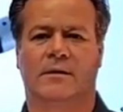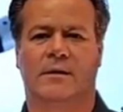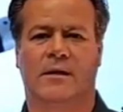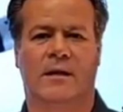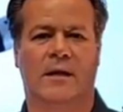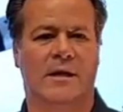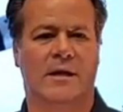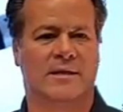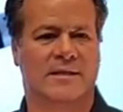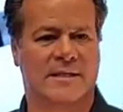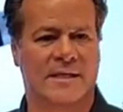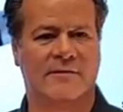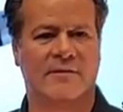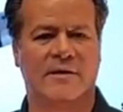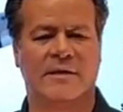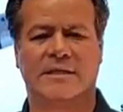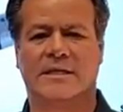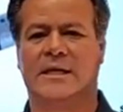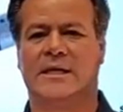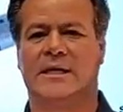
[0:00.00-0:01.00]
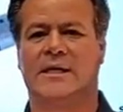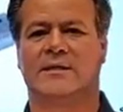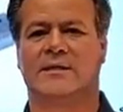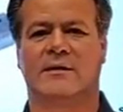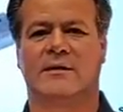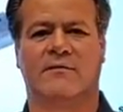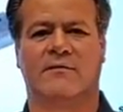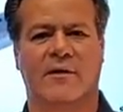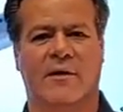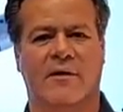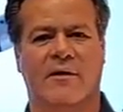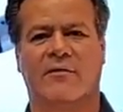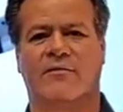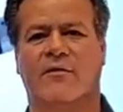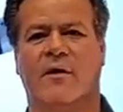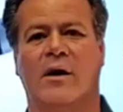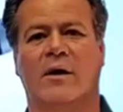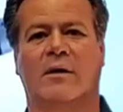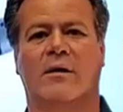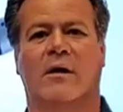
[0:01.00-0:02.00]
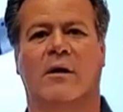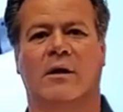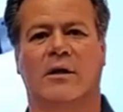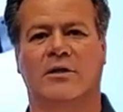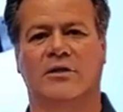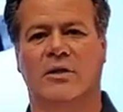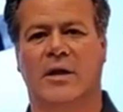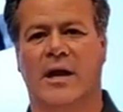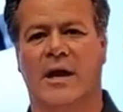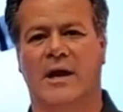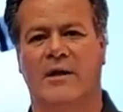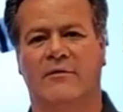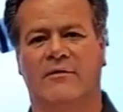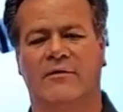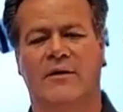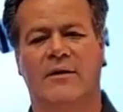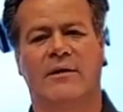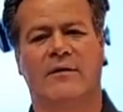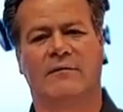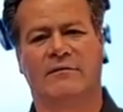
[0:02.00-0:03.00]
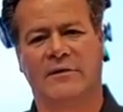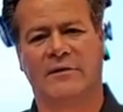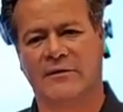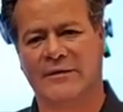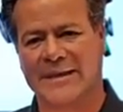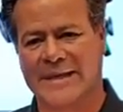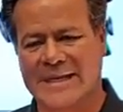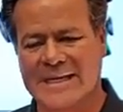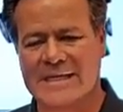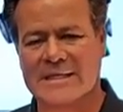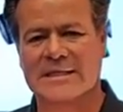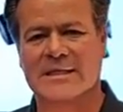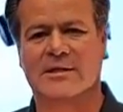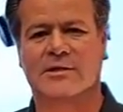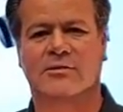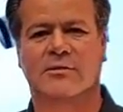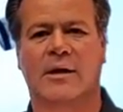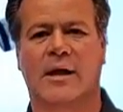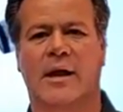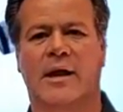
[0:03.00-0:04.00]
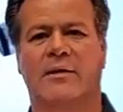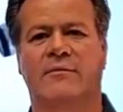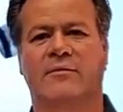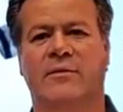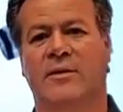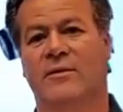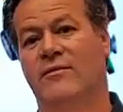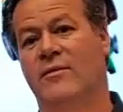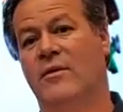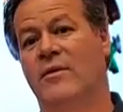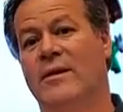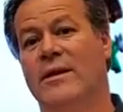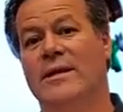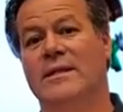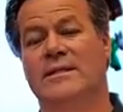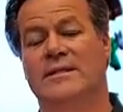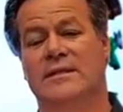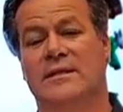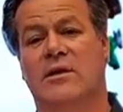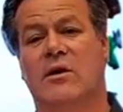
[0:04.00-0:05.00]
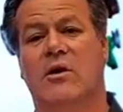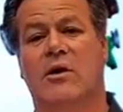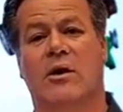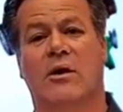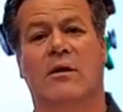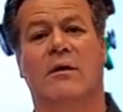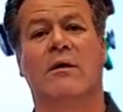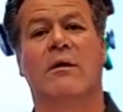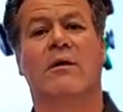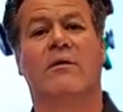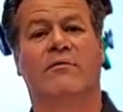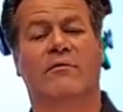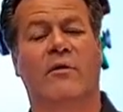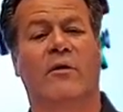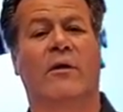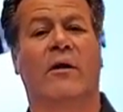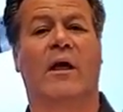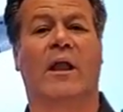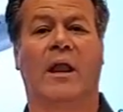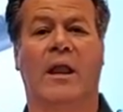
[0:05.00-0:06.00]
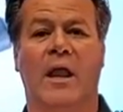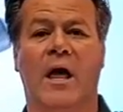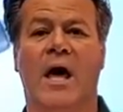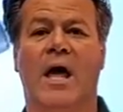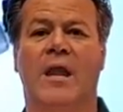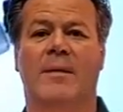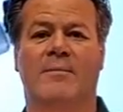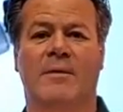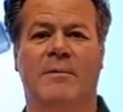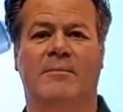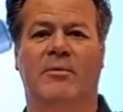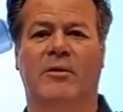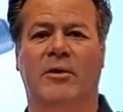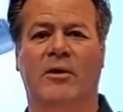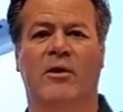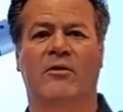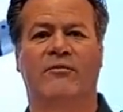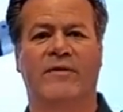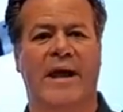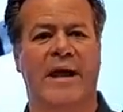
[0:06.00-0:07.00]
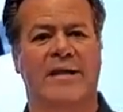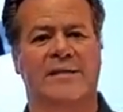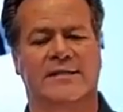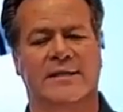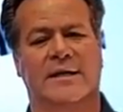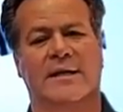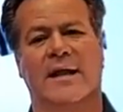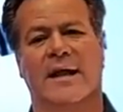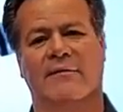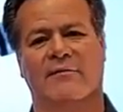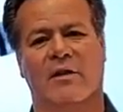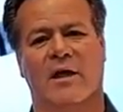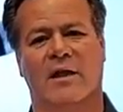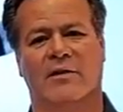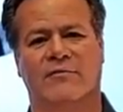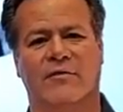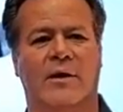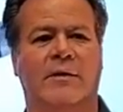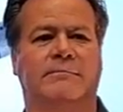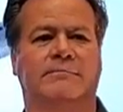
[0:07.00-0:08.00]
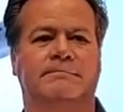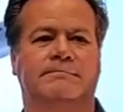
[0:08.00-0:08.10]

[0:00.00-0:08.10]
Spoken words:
CVT is a very fun car to drive, very easy to drive, and a very easy car for a lot of people to go fast in and have a lot of fun.